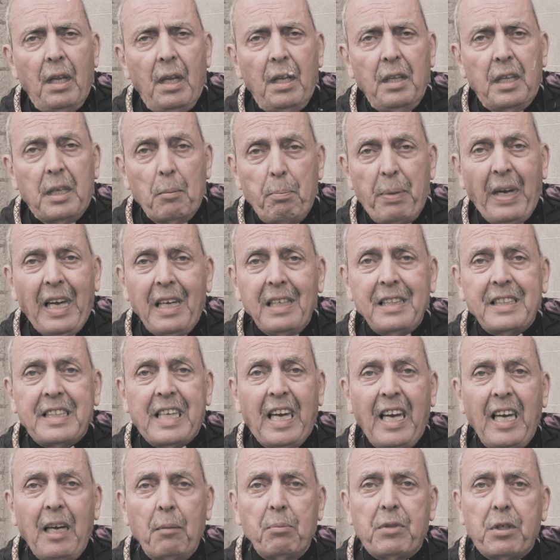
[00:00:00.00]
The bell
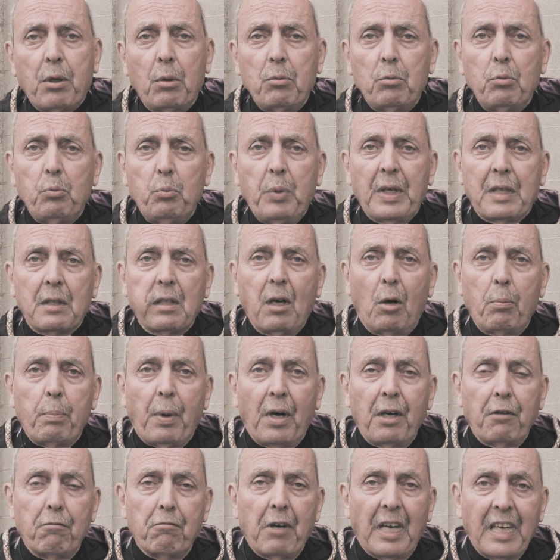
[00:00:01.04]
came to Wicklow
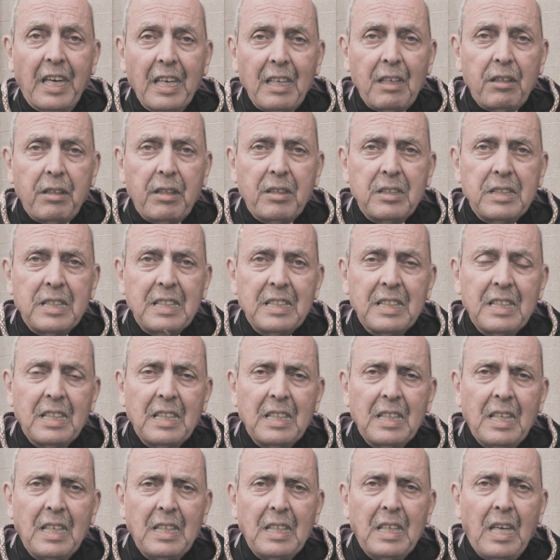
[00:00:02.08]
by rail.
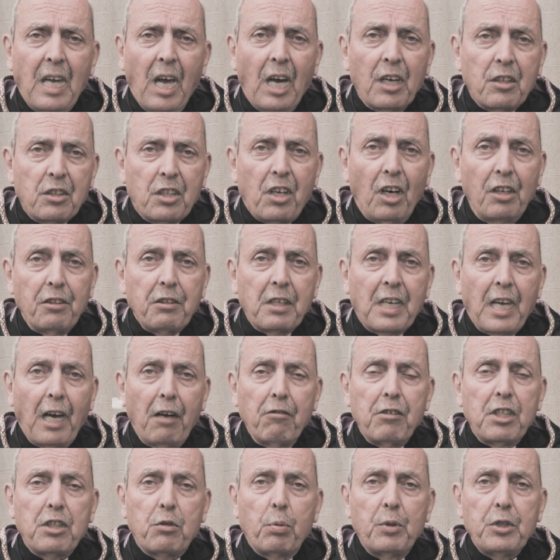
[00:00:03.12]
A gun
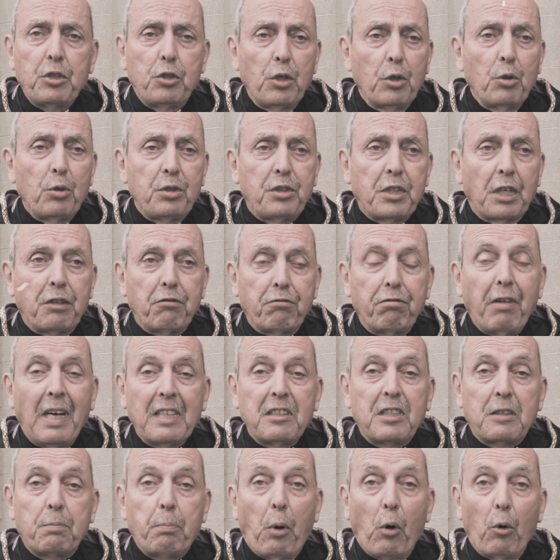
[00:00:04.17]
carriage was used to
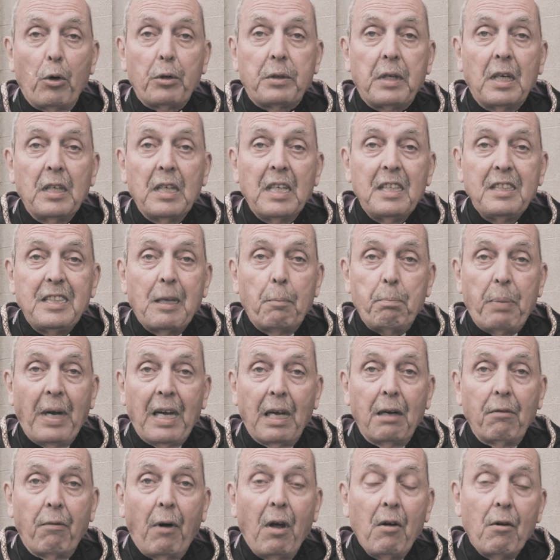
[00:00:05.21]
transport the
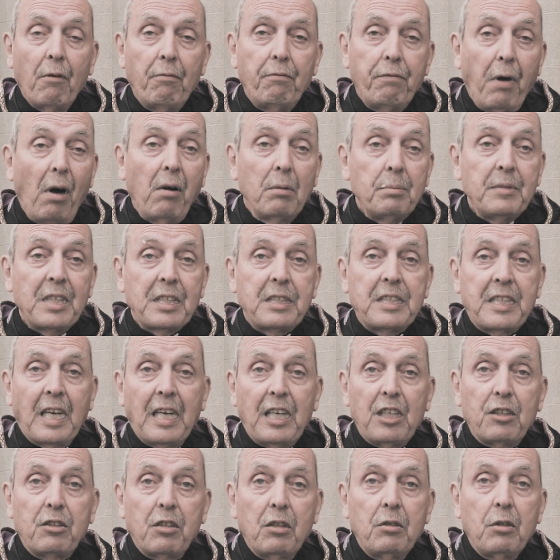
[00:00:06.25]
bell from the
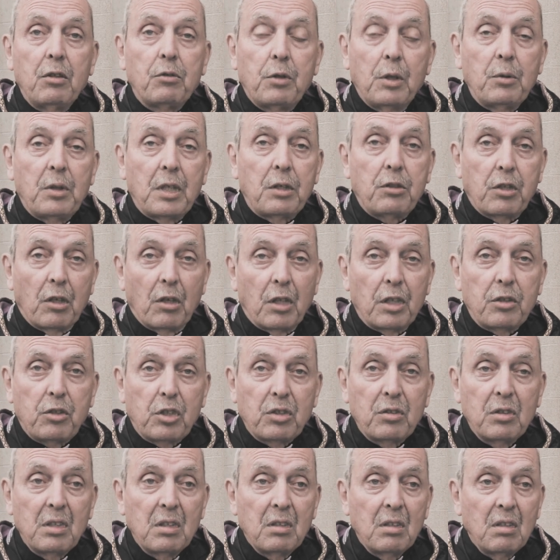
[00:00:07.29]
station to the
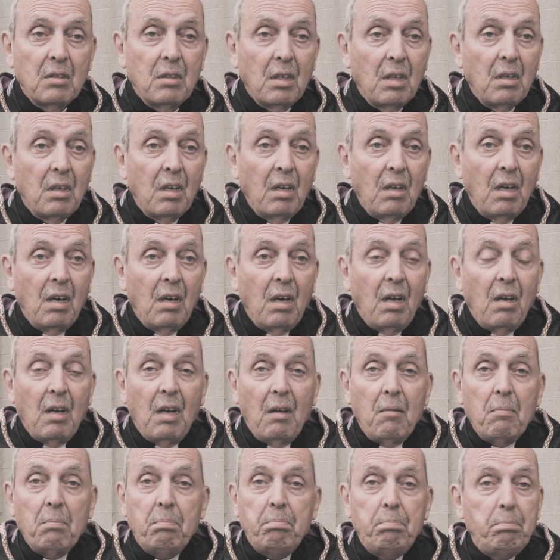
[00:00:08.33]
church.
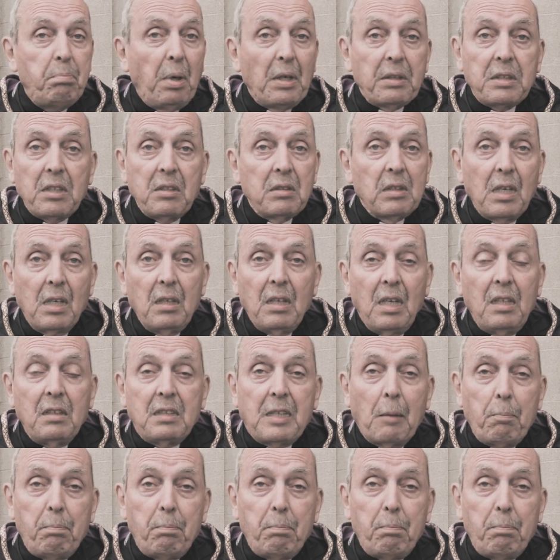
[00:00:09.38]
But the